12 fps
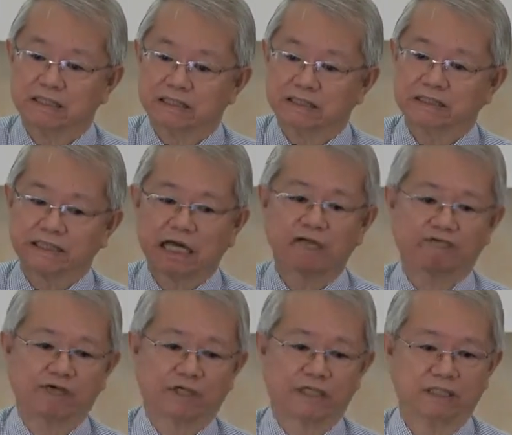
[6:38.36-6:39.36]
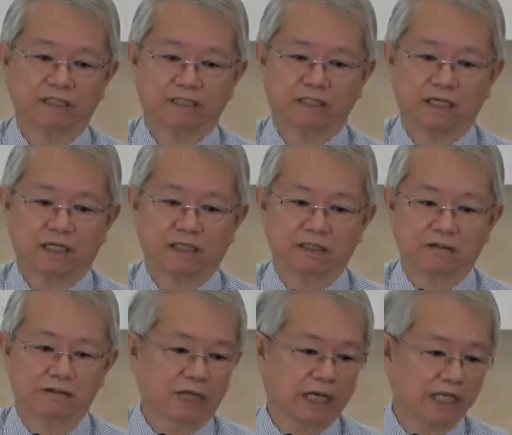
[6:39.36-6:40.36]
suffer,
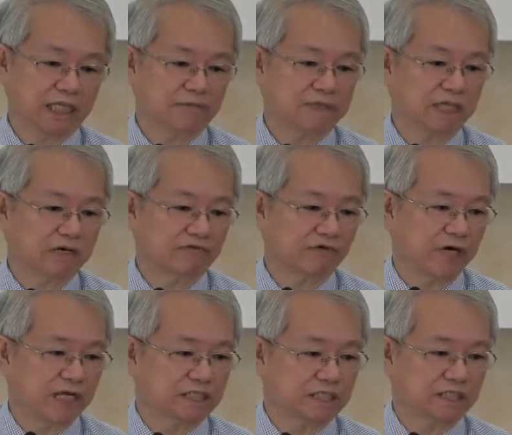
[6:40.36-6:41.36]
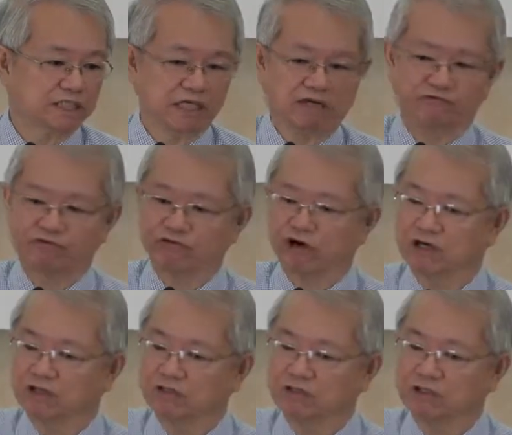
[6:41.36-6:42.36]
don't let him suffer as a thief,
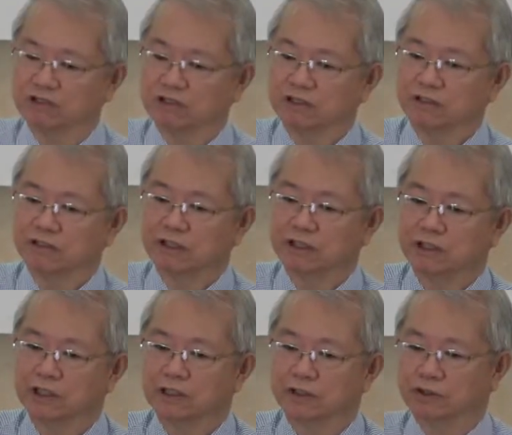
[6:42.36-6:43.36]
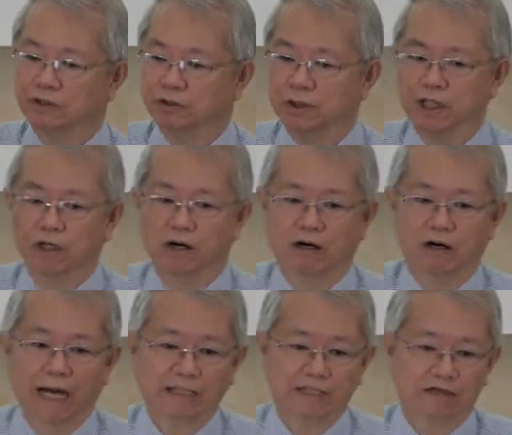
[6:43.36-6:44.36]
wrong doer,
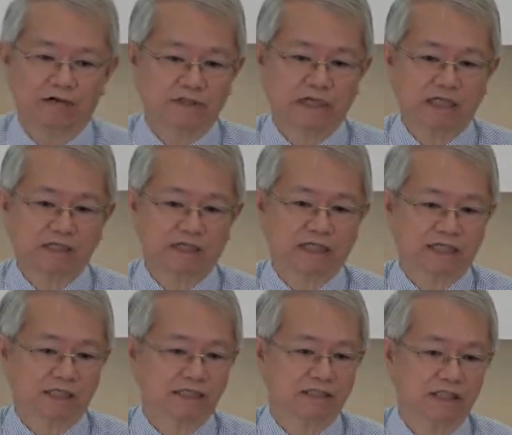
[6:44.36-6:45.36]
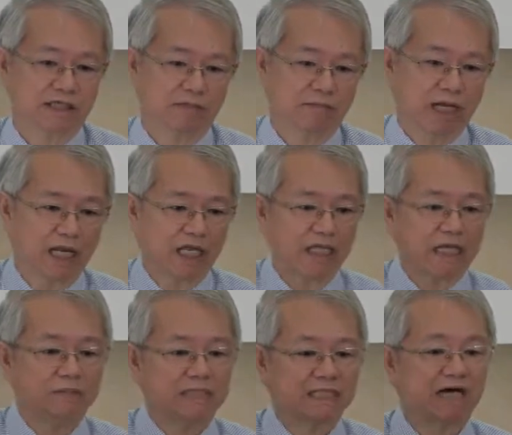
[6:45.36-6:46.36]
or any of such things, but let
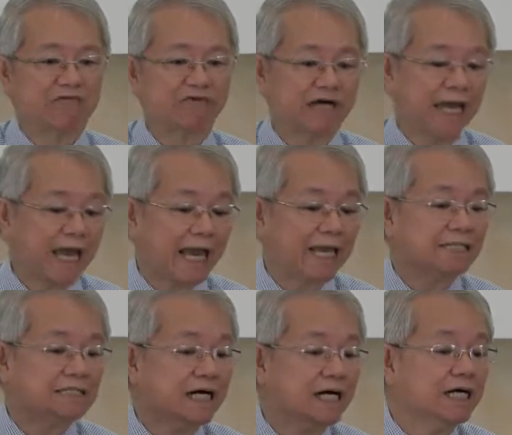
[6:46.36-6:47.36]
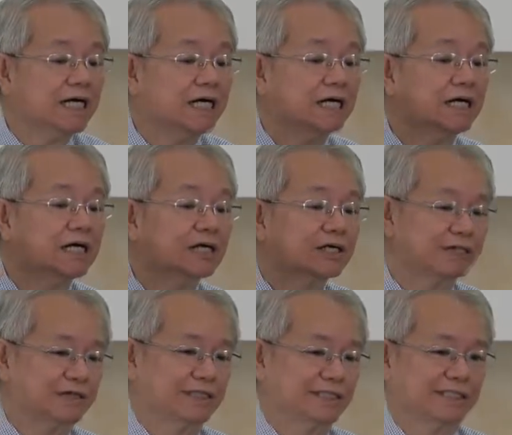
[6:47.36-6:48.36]
him suffer as a
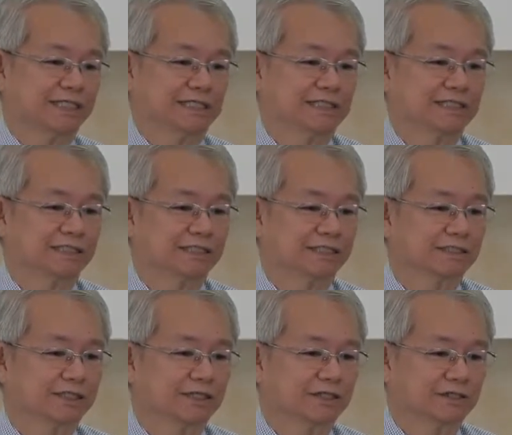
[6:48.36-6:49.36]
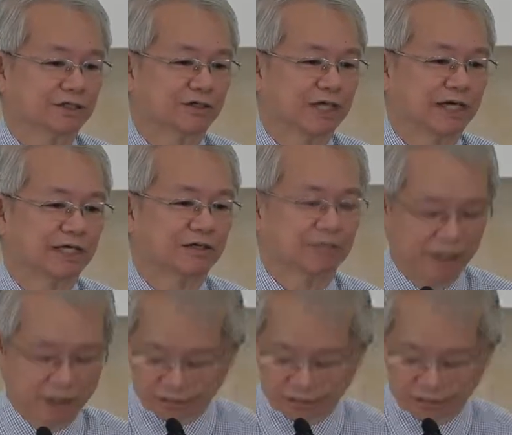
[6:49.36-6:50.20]
Christian, so that he may